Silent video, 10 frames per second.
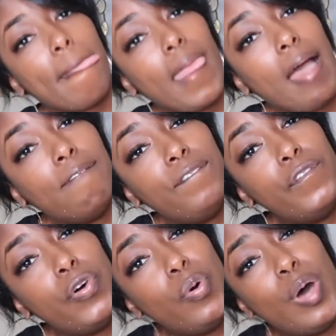I'm
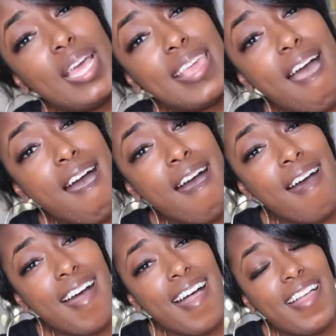full,
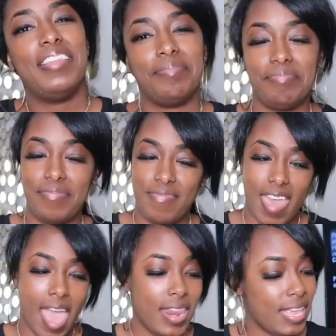y'all.
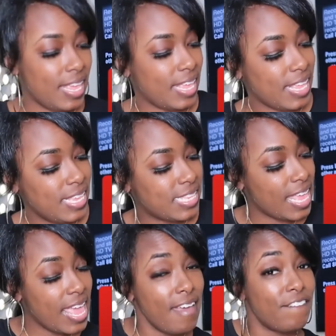That is
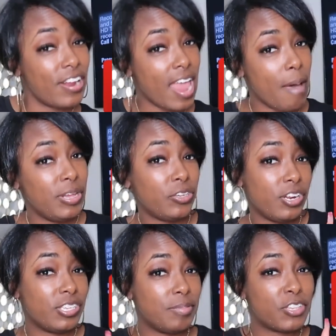it for now. Be sure
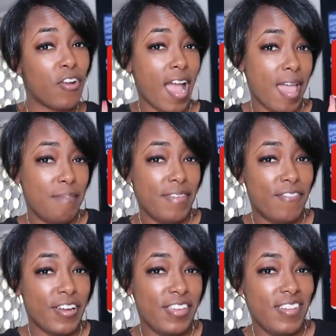to subscribe
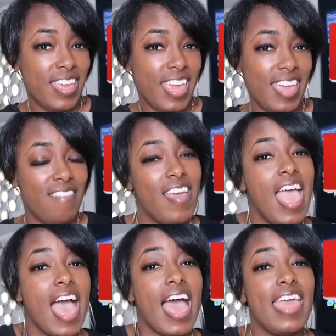before you leave.
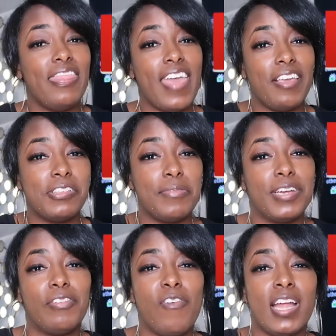And thank you so
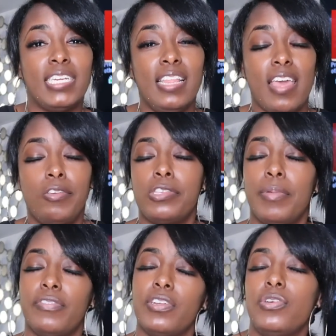much for watching. Thank you so
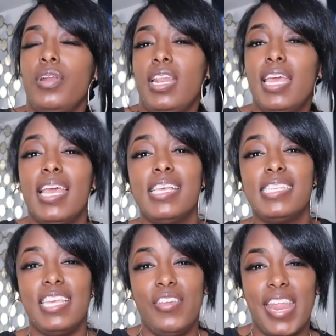much for tuning in.
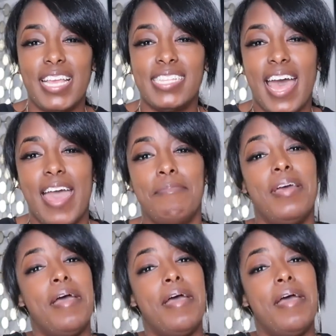See you next time.